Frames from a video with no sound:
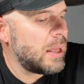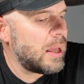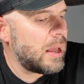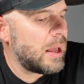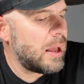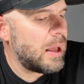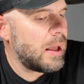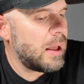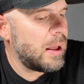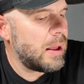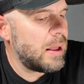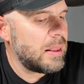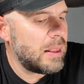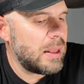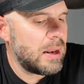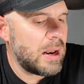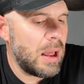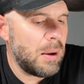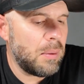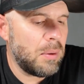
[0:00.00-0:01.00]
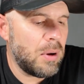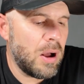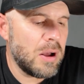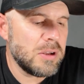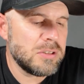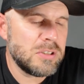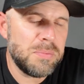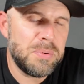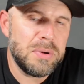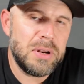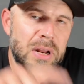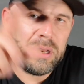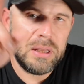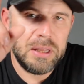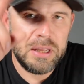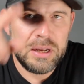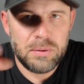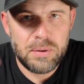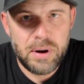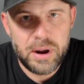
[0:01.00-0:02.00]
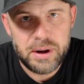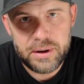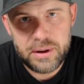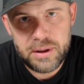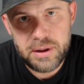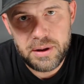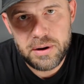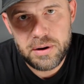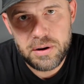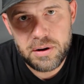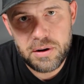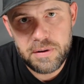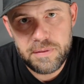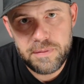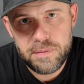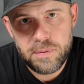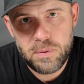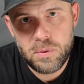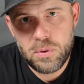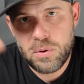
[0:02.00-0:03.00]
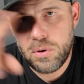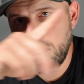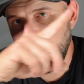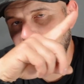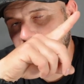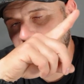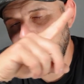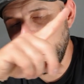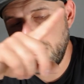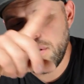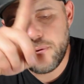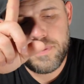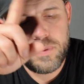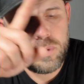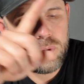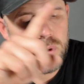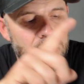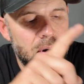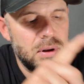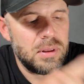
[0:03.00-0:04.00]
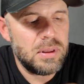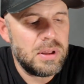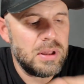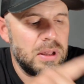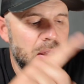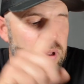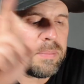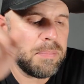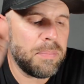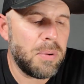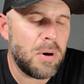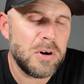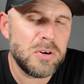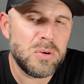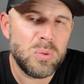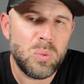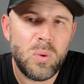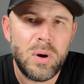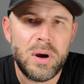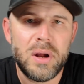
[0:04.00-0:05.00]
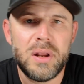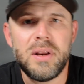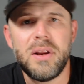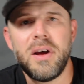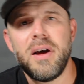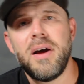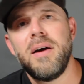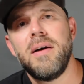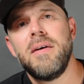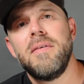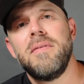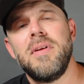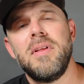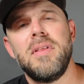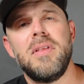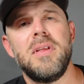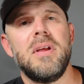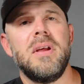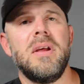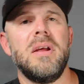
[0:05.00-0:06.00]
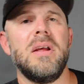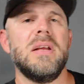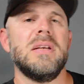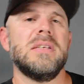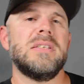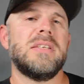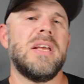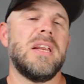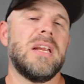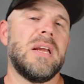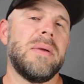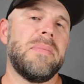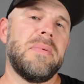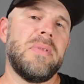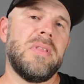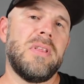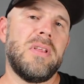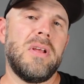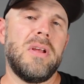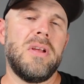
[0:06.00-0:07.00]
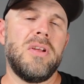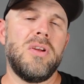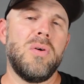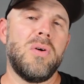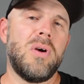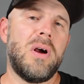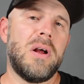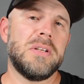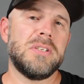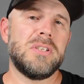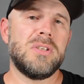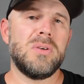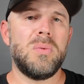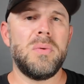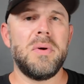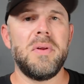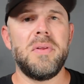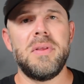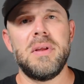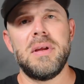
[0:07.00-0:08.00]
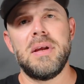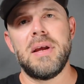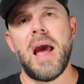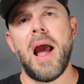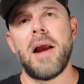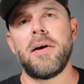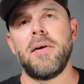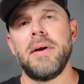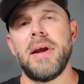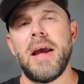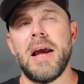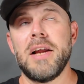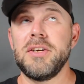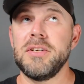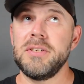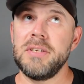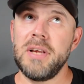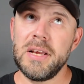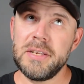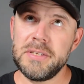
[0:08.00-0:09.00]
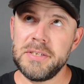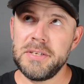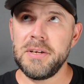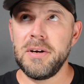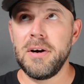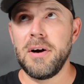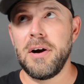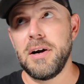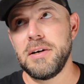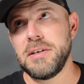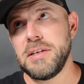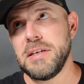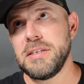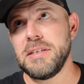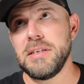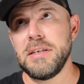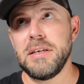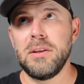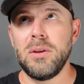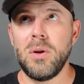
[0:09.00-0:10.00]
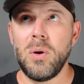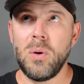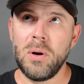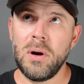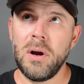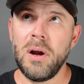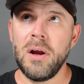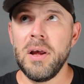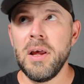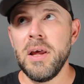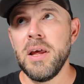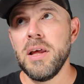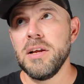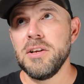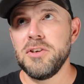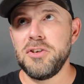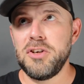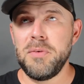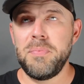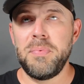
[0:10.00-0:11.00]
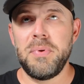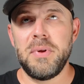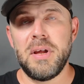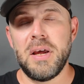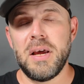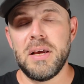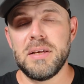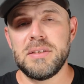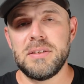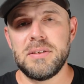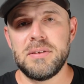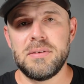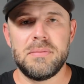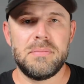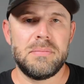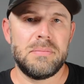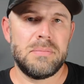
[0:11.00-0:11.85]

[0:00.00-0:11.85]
And then I will also put a link right here for the part one of the setting up the uConsole with the Hackergadget SDR RTC LoRa GPS